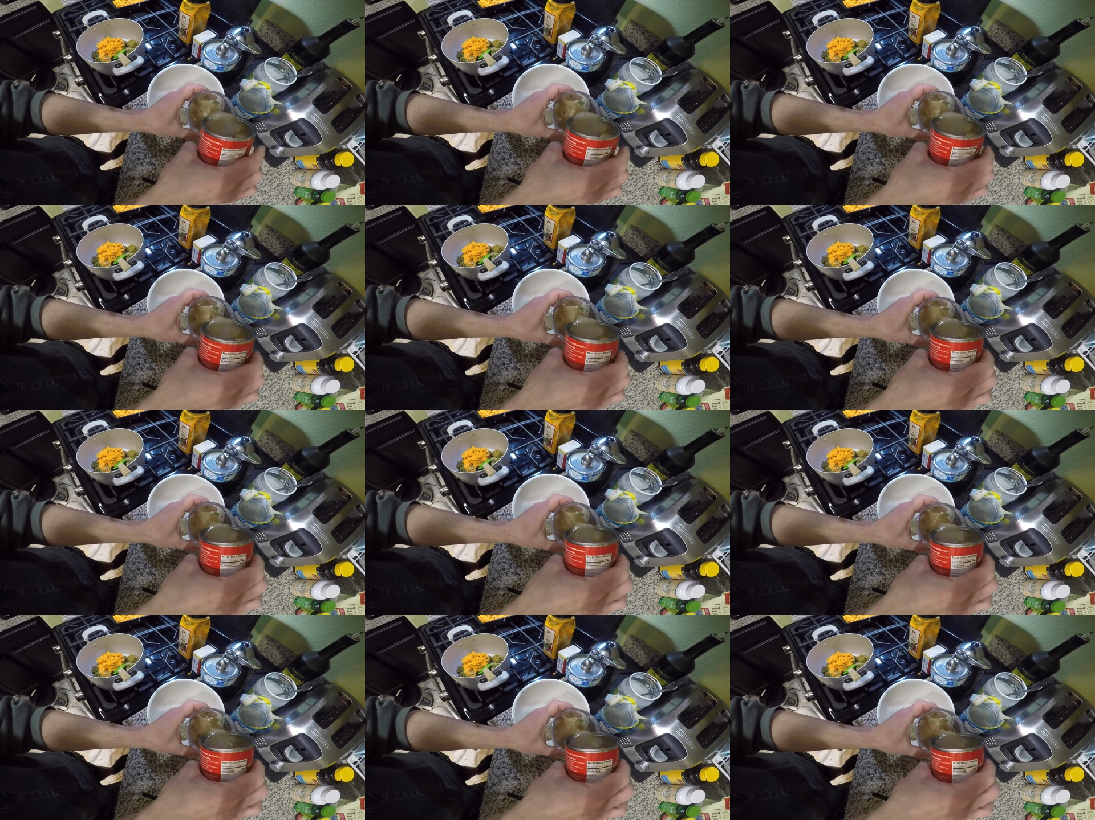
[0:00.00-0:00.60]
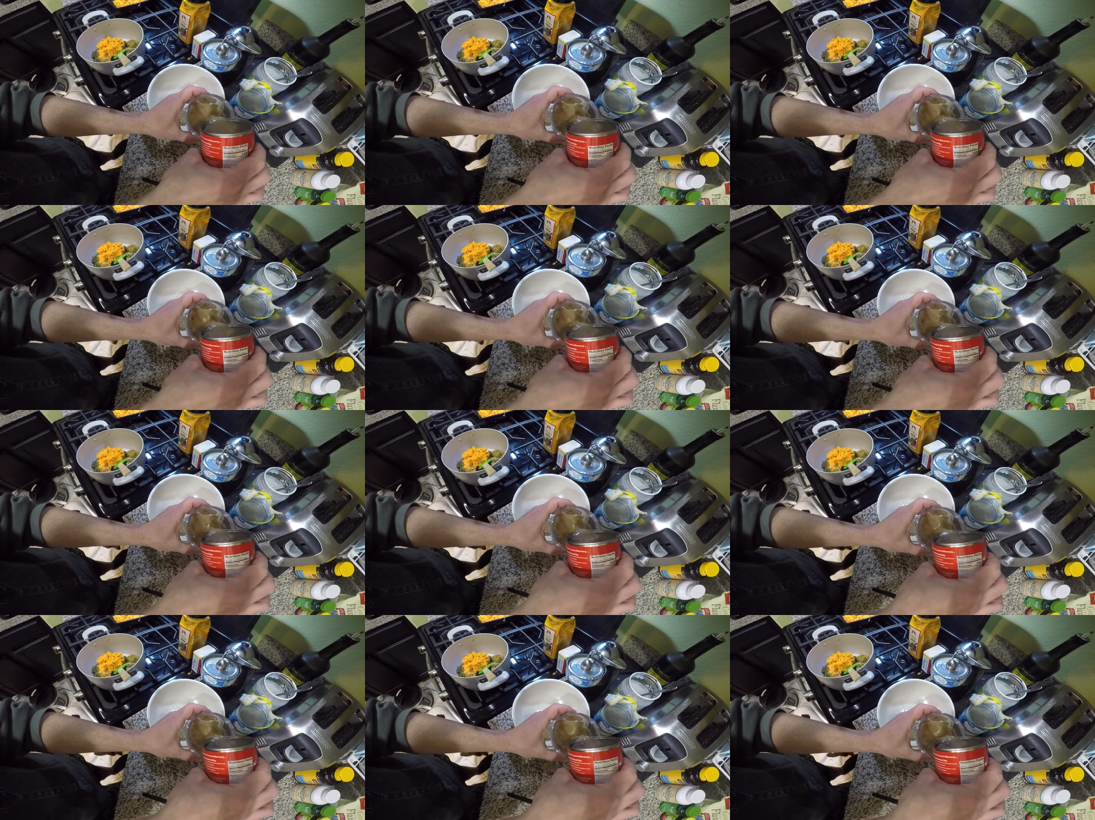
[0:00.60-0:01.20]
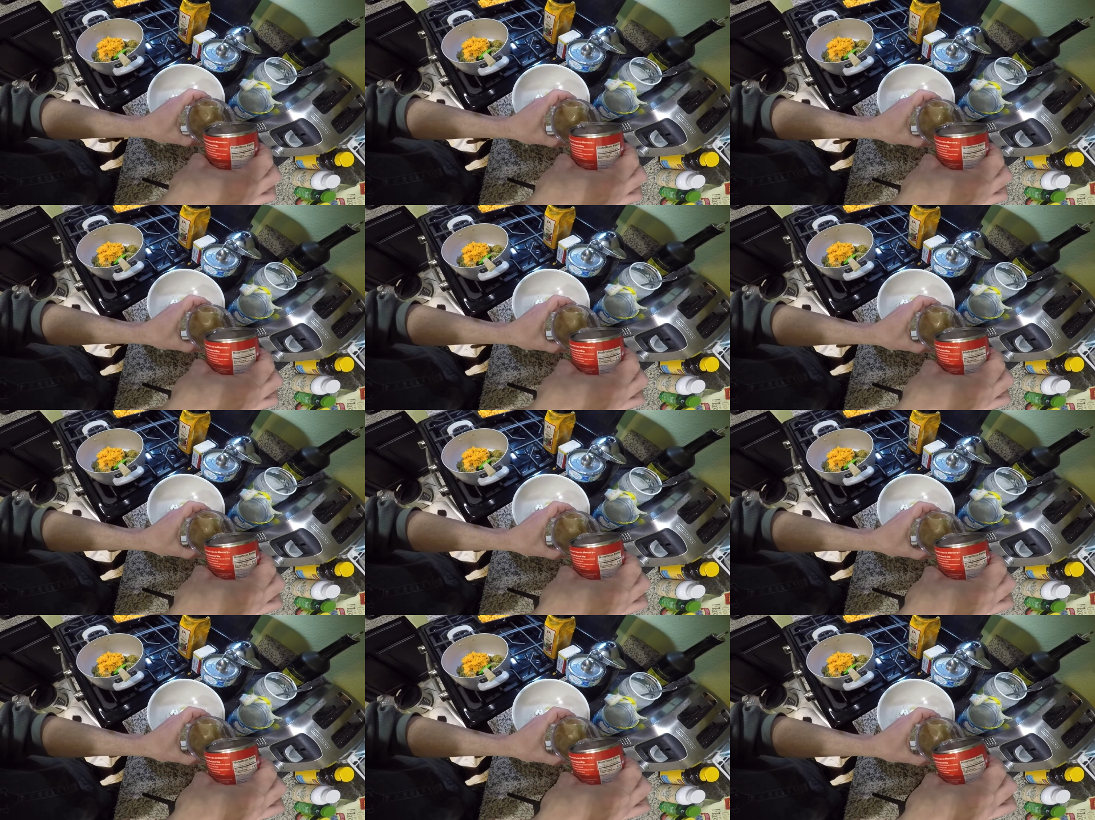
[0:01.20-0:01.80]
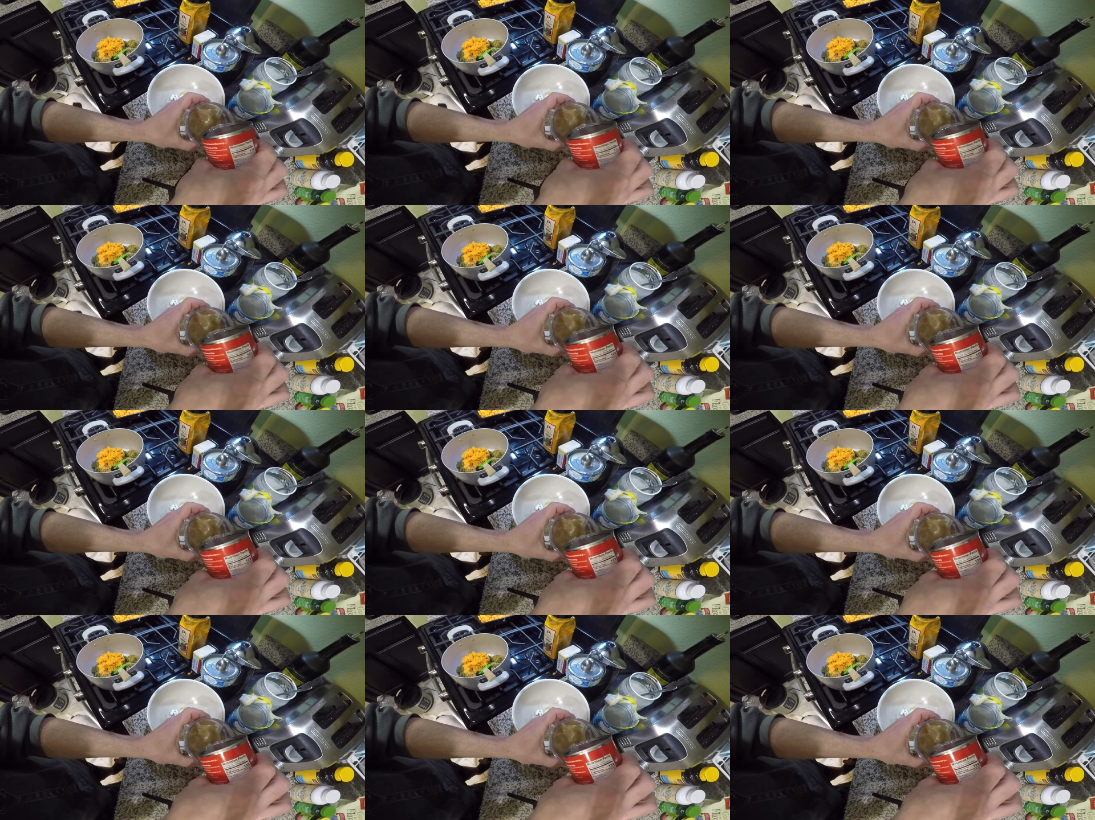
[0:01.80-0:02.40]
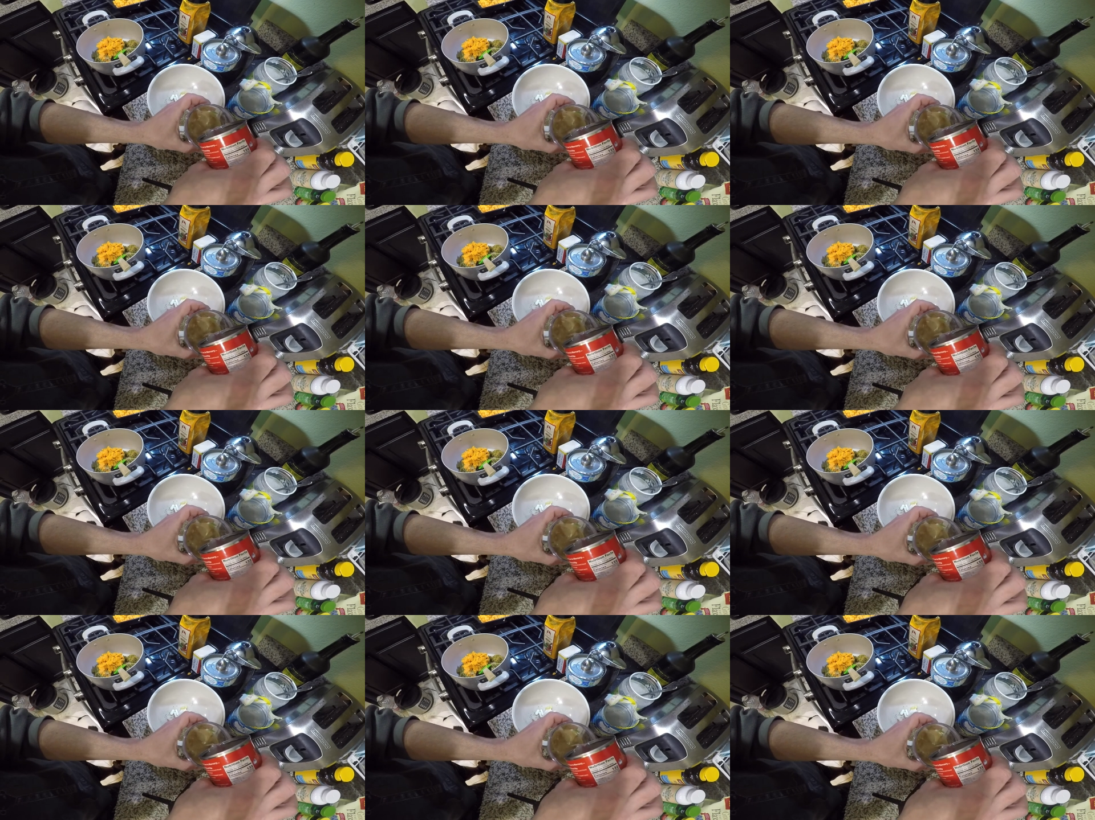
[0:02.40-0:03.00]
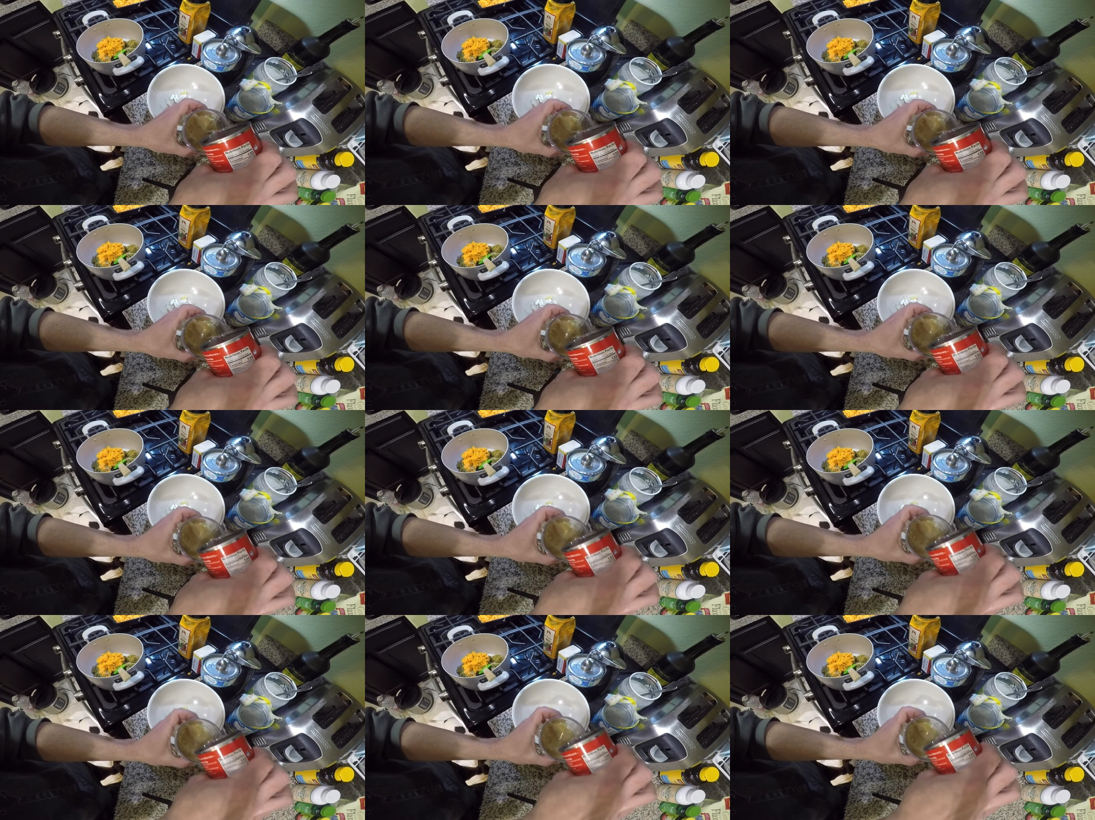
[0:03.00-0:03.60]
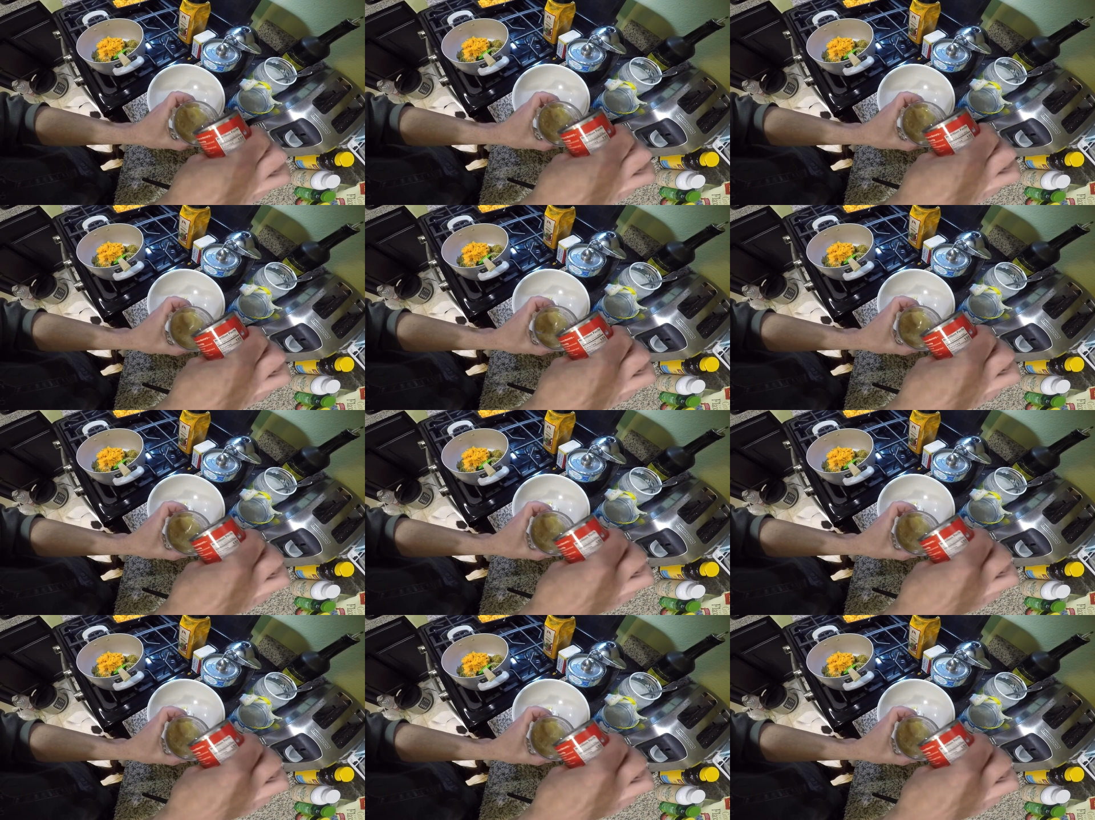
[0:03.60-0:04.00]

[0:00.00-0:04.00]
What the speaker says: [unreadable: no face in view]